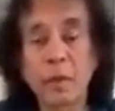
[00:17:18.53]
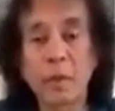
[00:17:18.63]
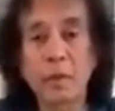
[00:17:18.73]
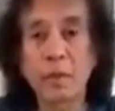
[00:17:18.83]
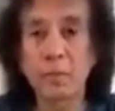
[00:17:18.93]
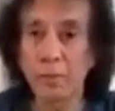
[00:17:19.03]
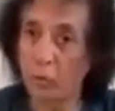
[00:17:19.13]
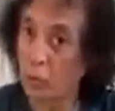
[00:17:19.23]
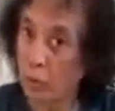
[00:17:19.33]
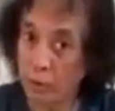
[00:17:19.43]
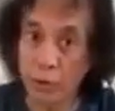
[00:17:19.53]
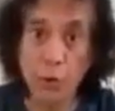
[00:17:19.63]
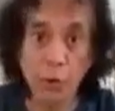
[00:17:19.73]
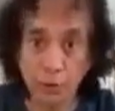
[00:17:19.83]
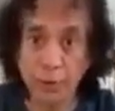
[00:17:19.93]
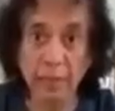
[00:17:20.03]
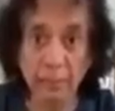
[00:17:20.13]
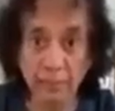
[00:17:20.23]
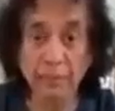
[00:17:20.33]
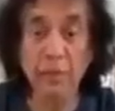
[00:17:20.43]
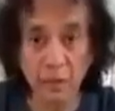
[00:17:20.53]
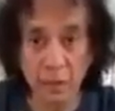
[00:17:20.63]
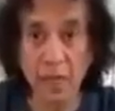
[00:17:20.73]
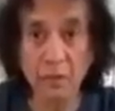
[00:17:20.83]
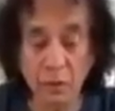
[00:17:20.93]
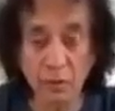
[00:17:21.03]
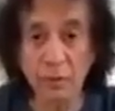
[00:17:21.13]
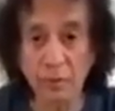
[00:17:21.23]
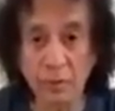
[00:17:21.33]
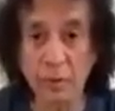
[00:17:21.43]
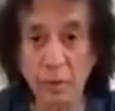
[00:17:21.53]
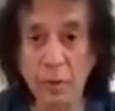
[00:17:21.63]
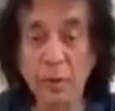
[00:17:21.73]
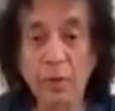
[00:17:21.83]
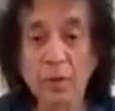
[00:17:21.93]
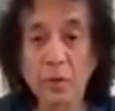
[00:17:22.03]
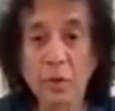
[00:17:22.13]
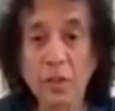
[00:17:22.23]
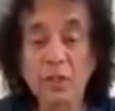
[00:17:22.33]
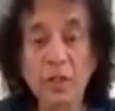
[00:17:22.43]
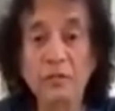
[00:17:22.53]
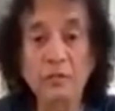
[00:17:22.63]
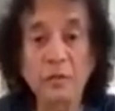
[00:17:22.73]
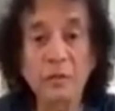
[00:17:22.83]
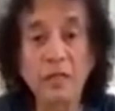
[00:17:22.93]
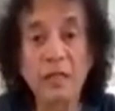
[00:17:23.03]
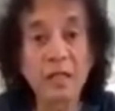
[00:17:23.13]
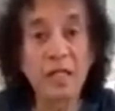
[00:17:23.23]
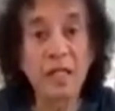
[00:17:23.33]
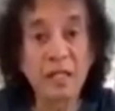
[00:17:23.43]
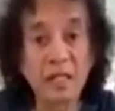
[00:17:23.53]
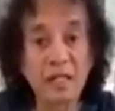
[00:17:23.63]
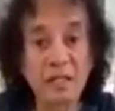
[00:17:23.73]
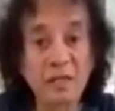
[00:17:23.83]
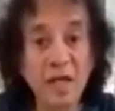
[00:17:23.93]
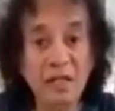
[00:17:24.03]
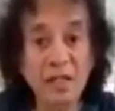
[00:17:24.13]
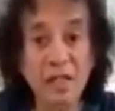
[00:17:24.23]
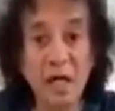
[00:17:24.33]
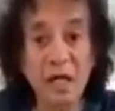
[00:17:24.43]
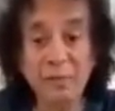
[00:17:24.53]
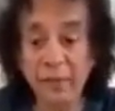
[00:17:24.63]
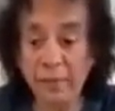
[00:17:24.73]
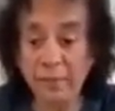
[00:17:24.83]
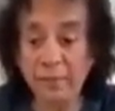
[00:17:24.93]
Some people call it sur, but that's also so. So instead of dhati dha, it became